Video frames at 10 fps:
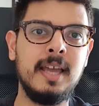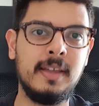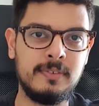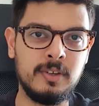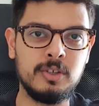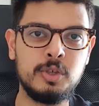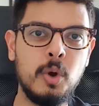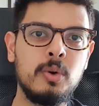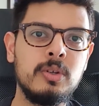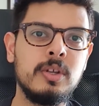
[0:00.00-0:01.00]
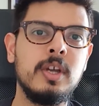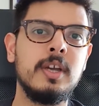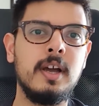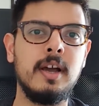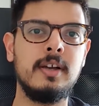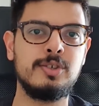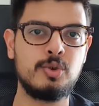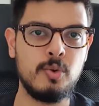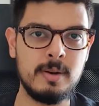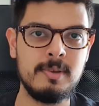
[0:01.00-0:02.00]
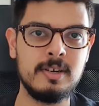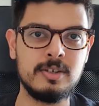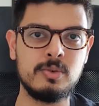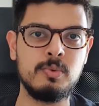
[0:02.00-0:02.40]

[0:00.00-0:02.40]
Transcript: and so your total square meters